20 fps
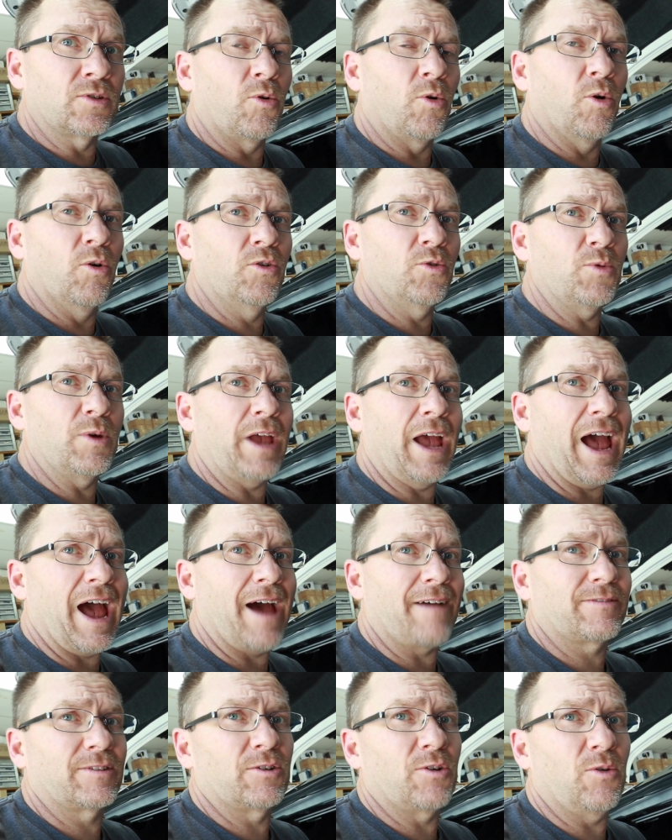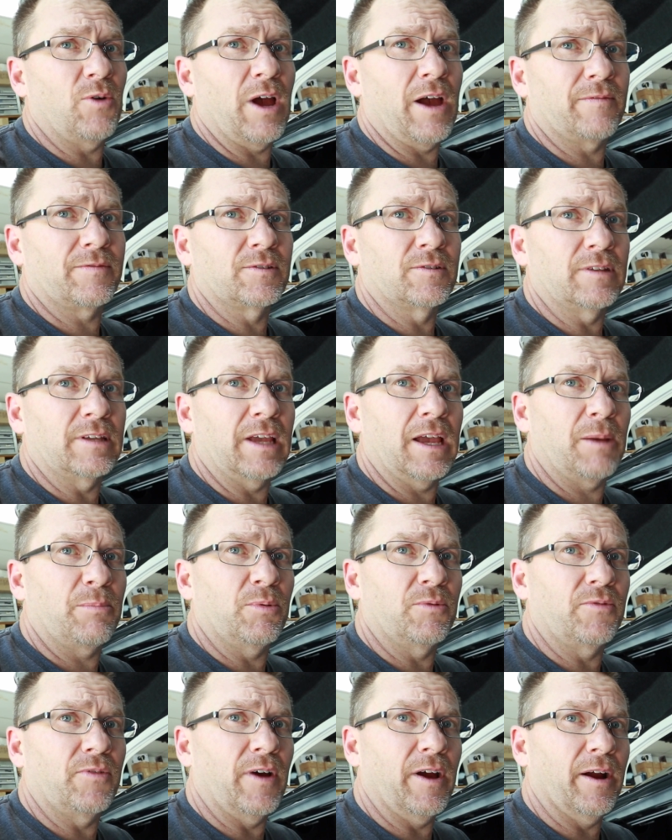or do we have to go after the
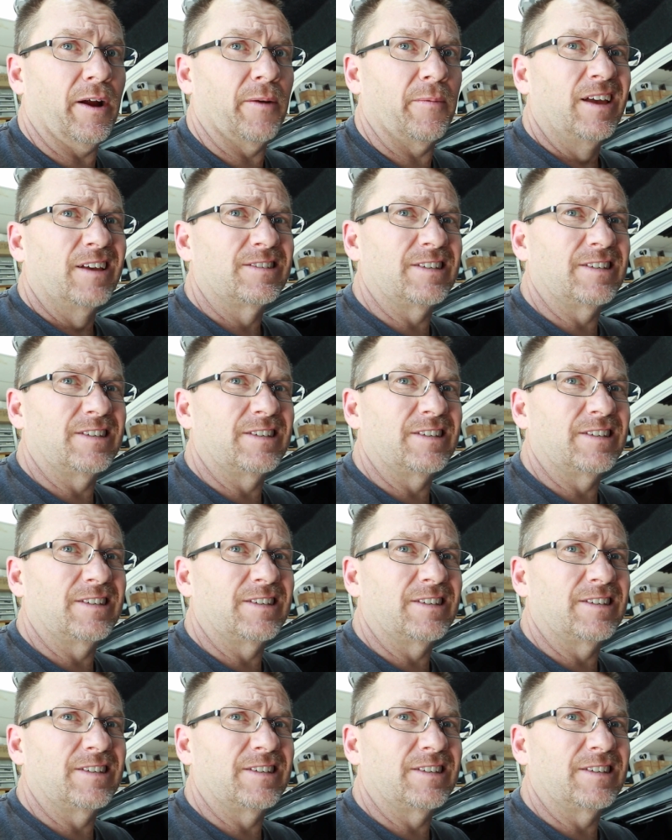amplifier?